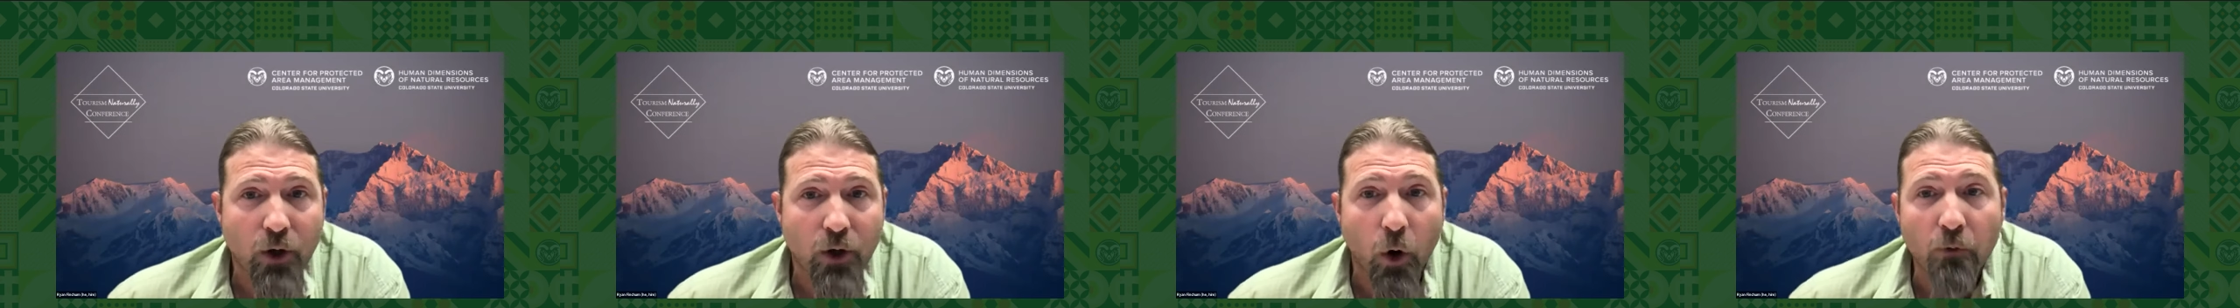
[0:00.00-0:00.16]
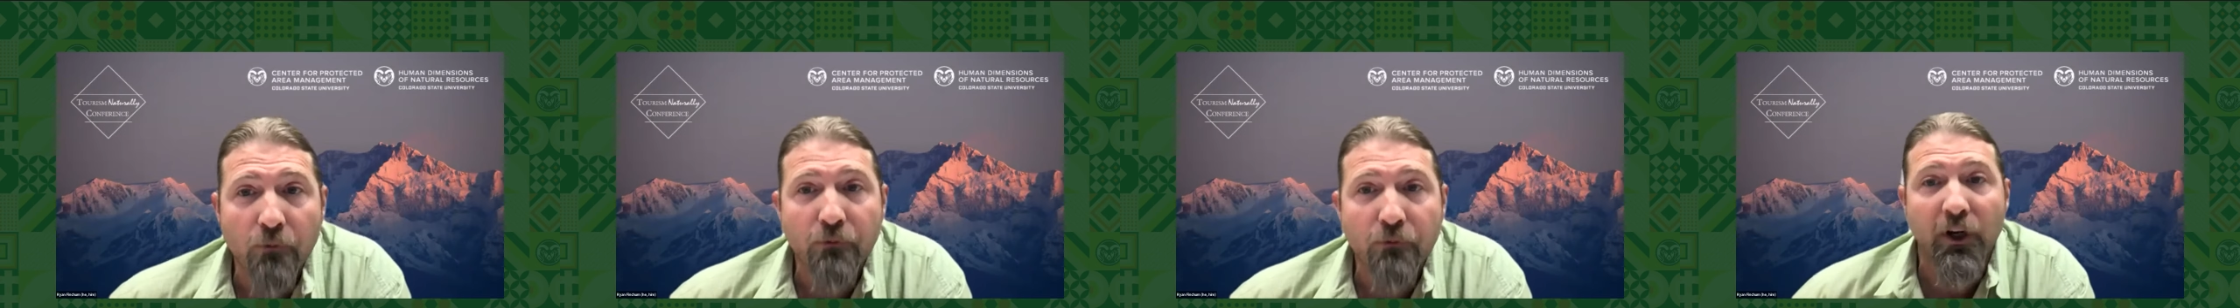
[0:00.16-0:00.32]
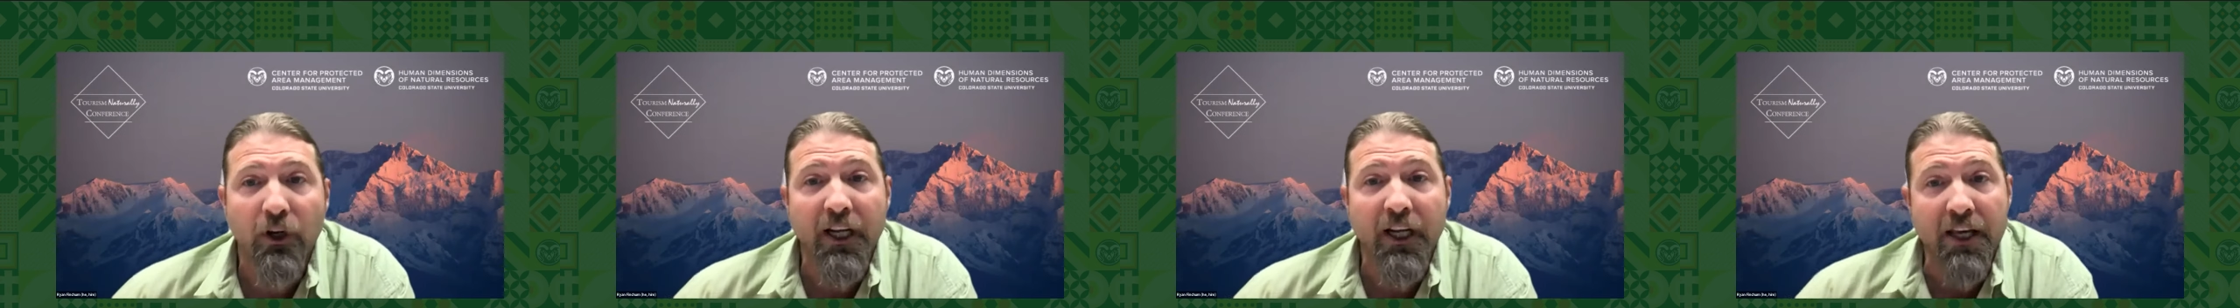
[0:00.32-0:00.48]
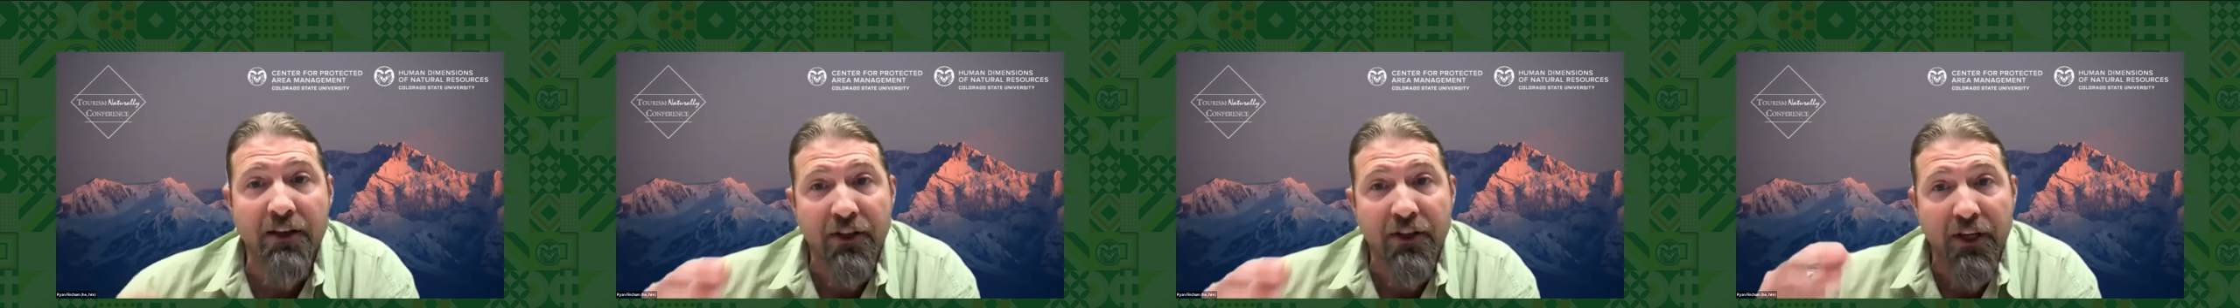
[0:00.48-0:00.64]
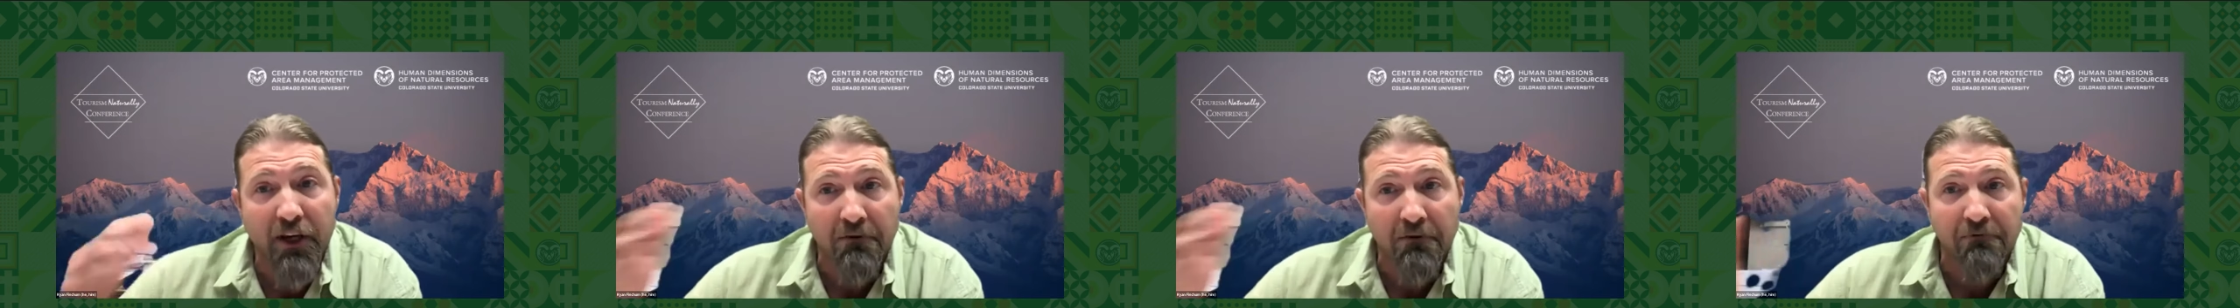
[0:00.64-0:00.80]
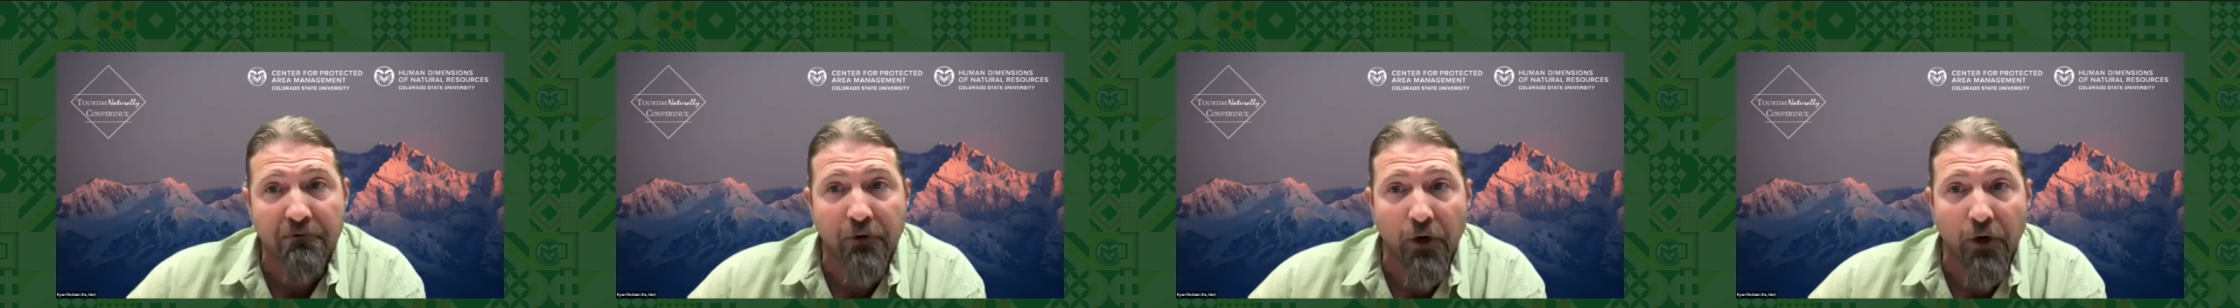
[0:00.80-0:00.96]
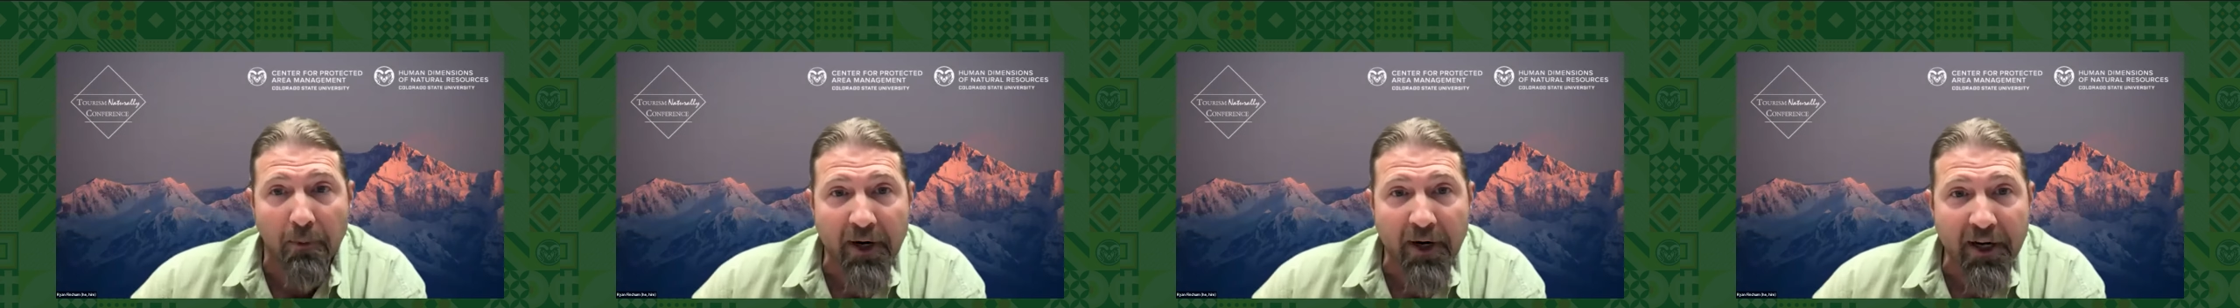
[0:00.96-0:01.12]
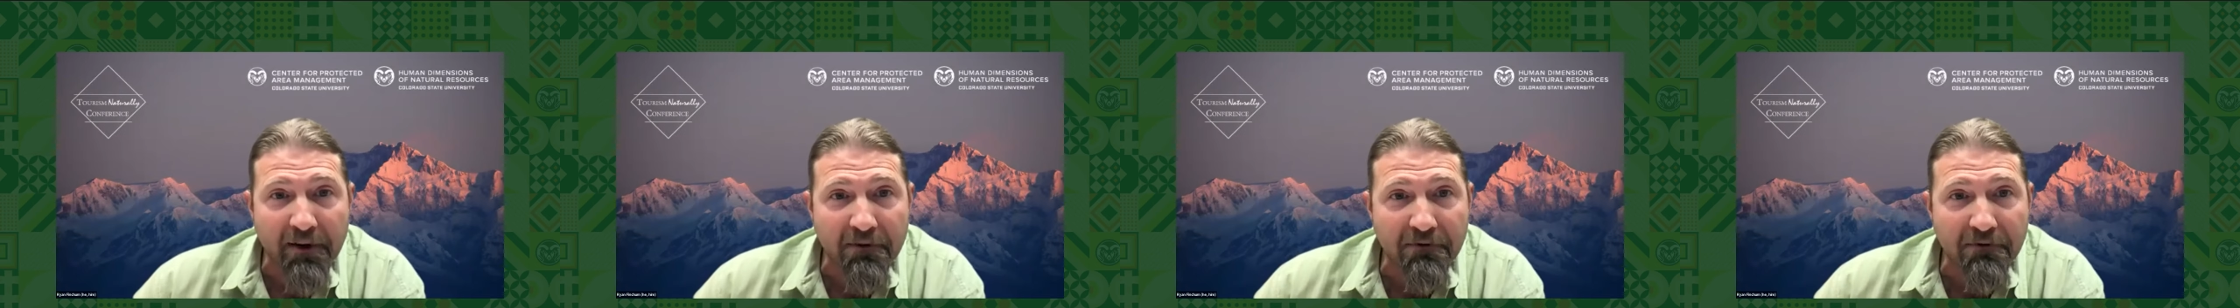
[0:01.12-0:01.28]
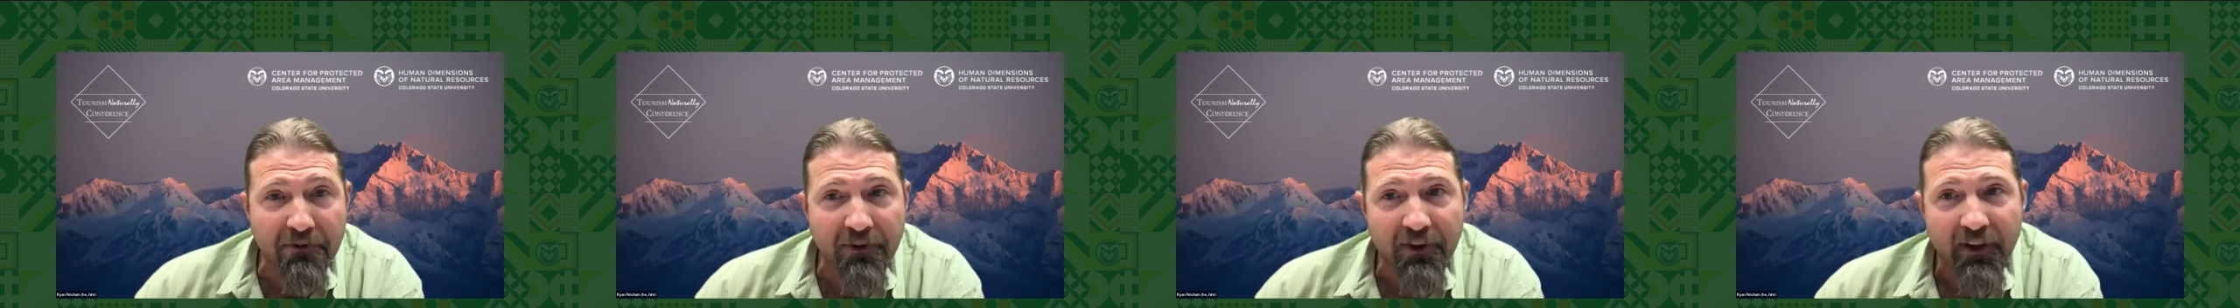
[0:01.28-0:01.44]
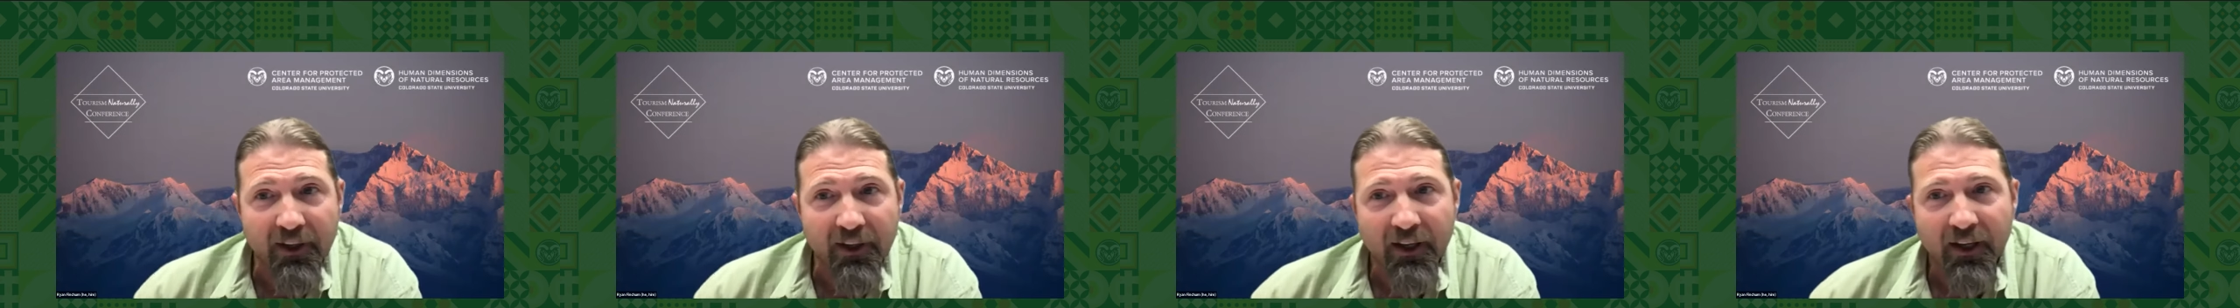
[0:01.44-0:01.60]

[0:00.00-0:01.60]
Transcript: hopefully in the affirmative,